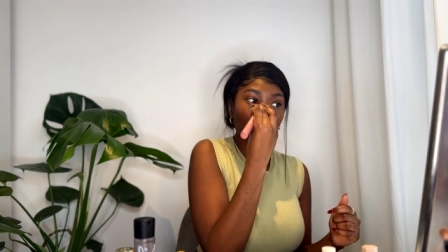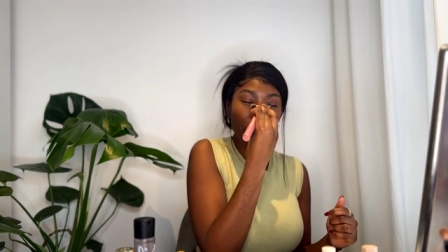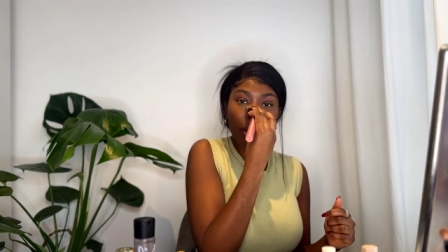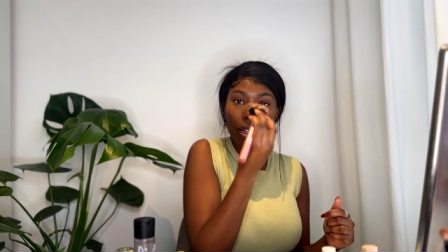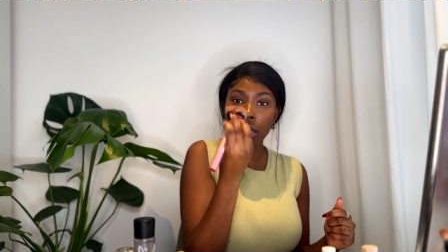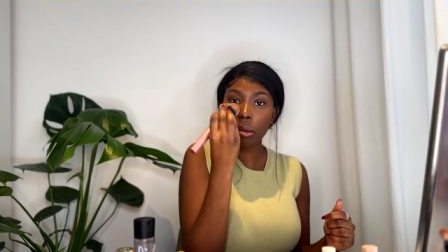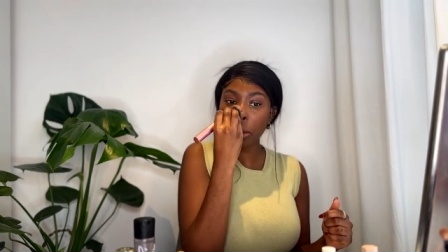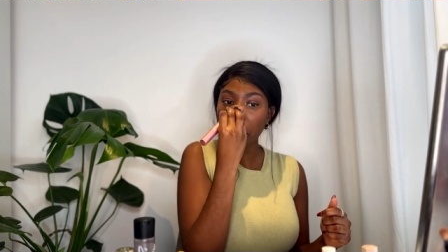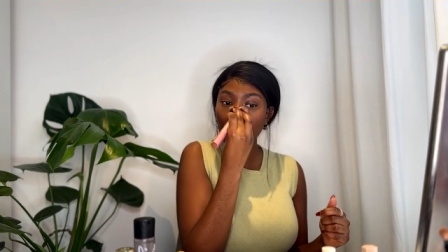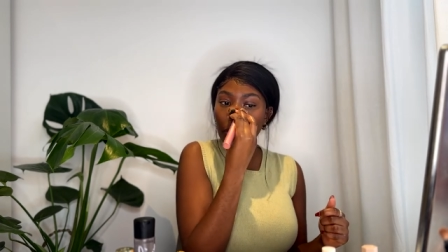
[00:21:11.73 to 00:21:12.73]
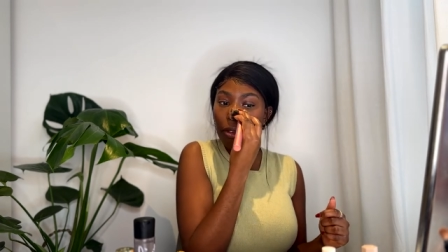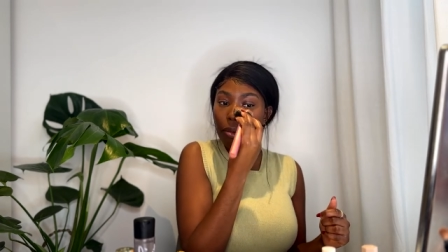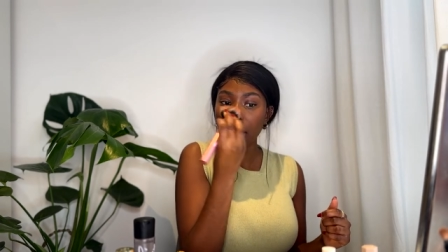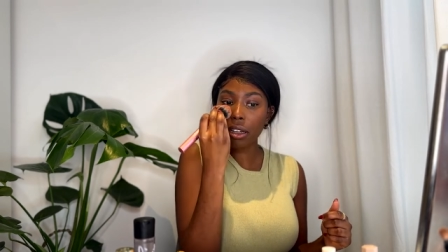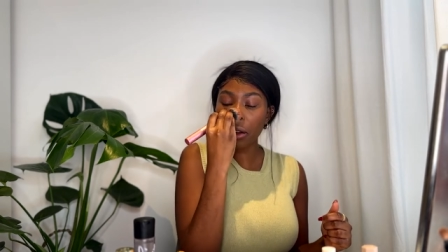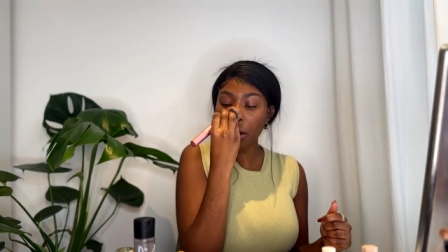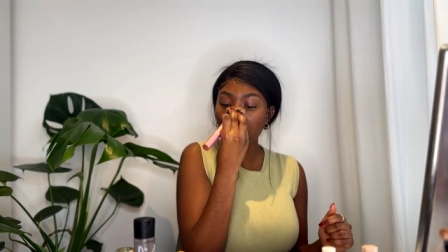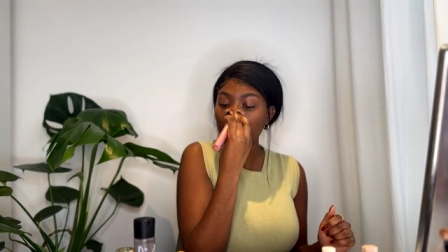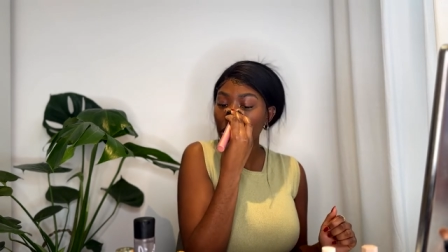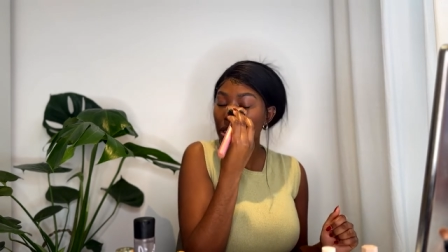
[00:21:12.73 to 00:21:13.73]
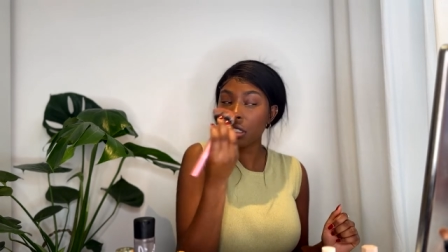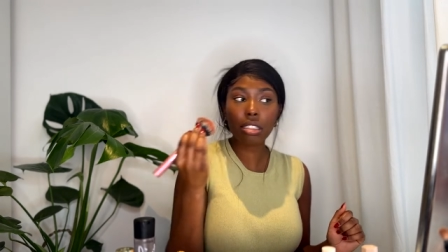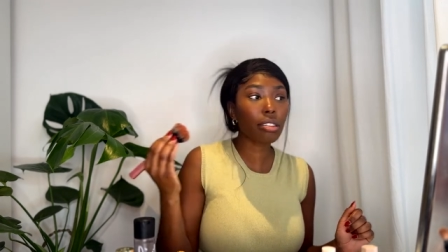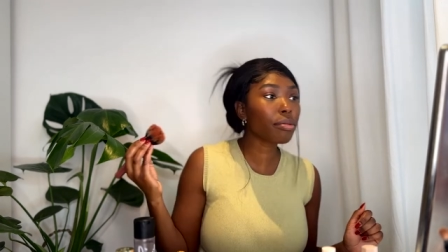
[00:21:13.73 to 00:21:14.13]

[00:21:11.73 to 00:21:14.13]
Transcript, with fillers: Put a little bit over my nose.